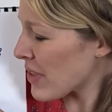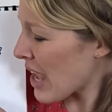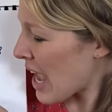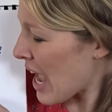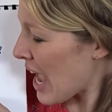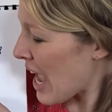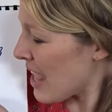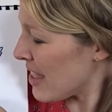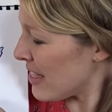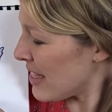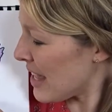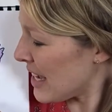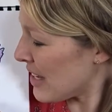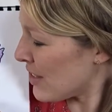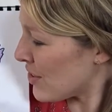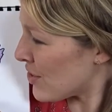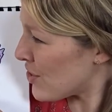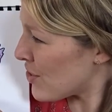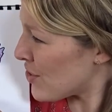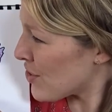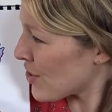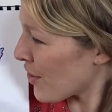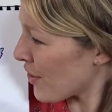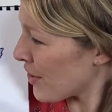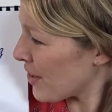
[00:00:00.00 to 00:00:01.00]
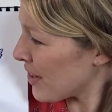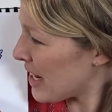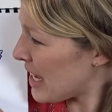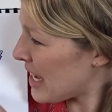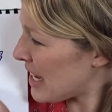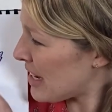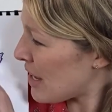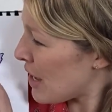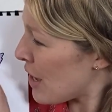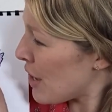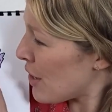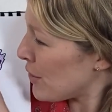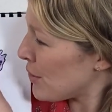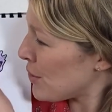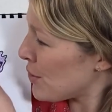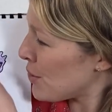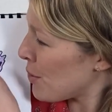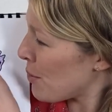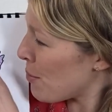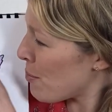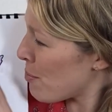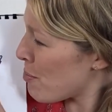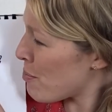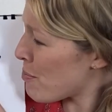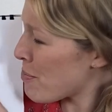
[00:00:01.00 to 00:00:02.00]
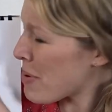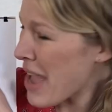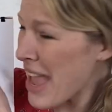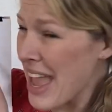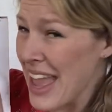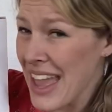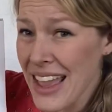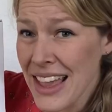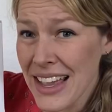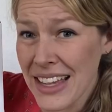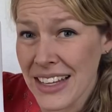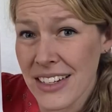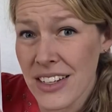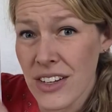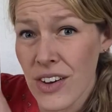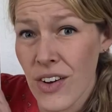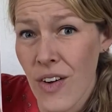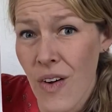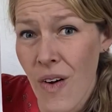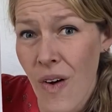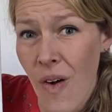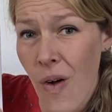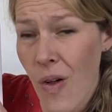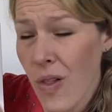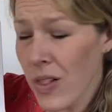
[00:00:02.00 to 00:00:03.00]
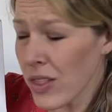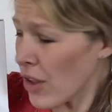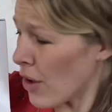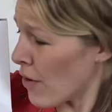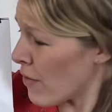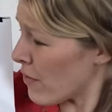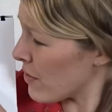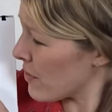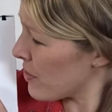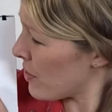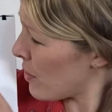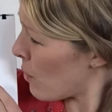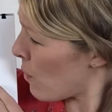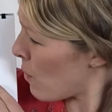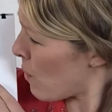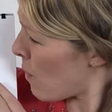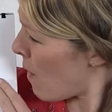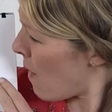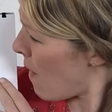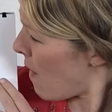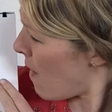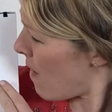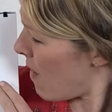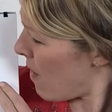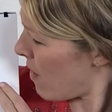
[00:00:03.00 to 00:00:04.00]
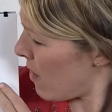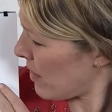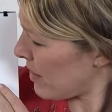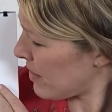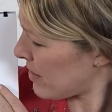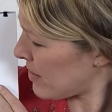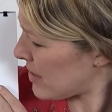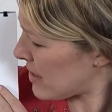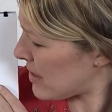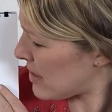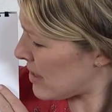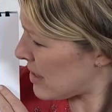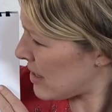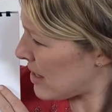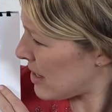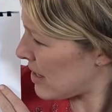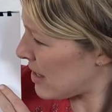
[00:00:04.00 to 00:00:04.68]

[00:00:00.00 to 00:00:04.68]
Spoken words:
and they started to paint all over the walls.